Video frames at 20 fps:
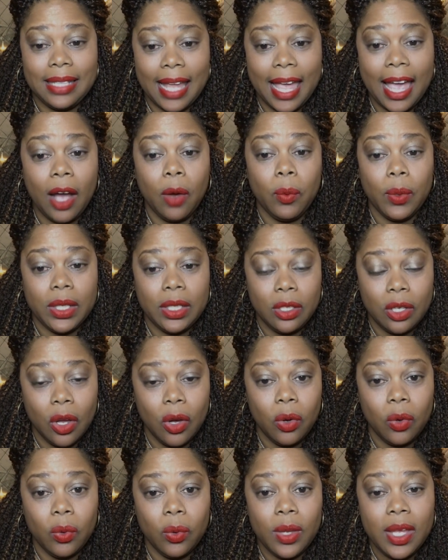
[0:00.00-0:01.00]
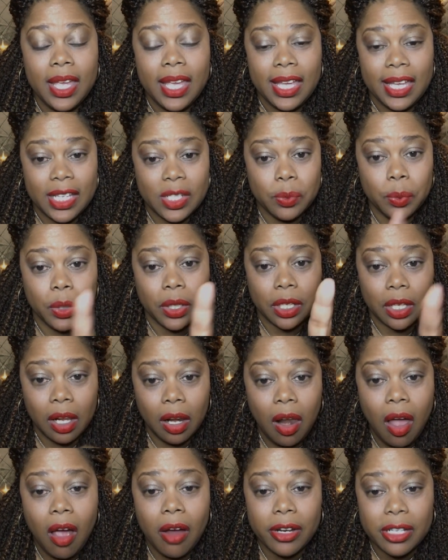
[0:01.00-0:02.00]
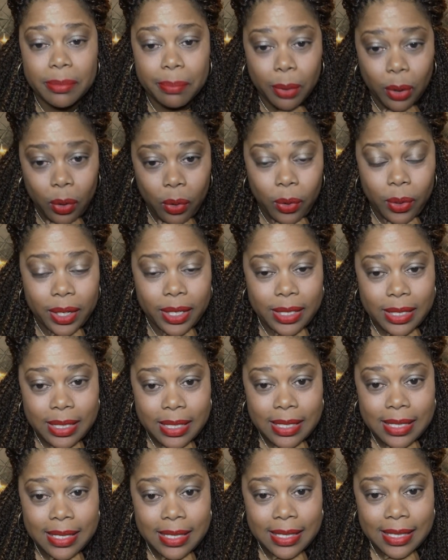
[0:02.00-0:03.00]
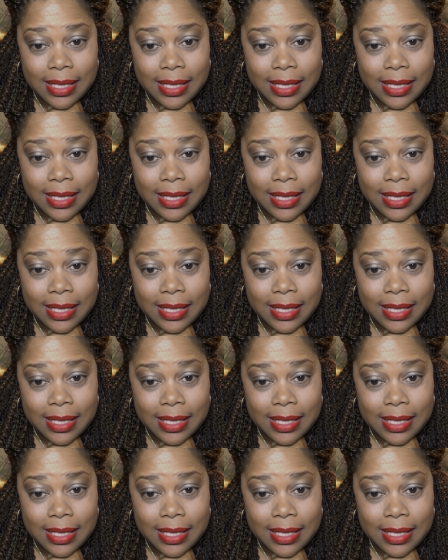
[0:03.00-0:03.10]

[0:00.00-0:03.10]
now we know, is one of Clark's boys.